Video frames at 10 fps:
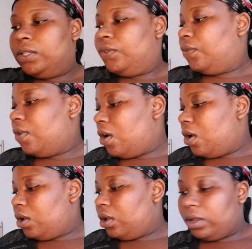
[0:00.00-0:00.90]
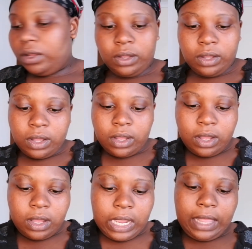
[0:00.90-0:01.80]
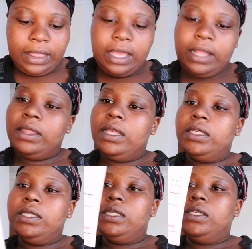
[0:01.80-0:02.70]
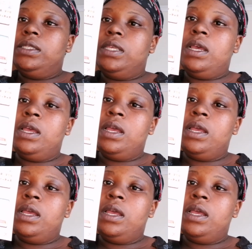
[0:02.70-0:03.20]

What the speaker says: is for. And then this is